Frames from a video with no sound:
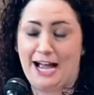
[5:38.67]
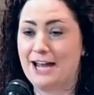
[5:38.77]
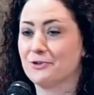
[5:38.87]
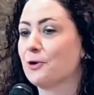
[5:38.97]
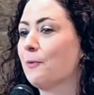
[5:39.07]
I
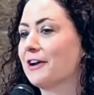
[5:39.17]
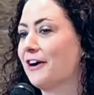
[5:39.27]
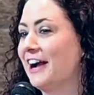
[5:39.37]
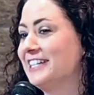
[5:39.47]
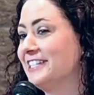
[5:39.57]
don't know what
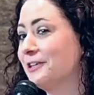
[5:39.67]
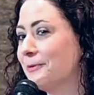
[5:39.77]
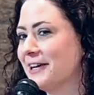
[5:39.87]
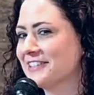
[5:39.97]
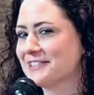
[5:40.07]
our ideal
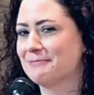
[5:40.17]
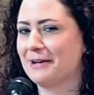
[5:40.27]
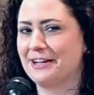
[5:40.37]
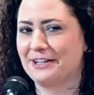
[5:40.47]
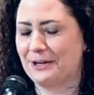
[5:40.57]
was,
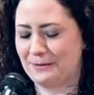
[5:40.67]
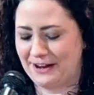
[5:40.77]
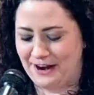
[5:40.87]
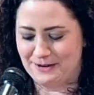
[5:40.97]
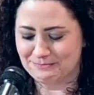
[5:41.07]
but here we
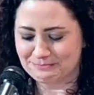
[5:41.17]
are.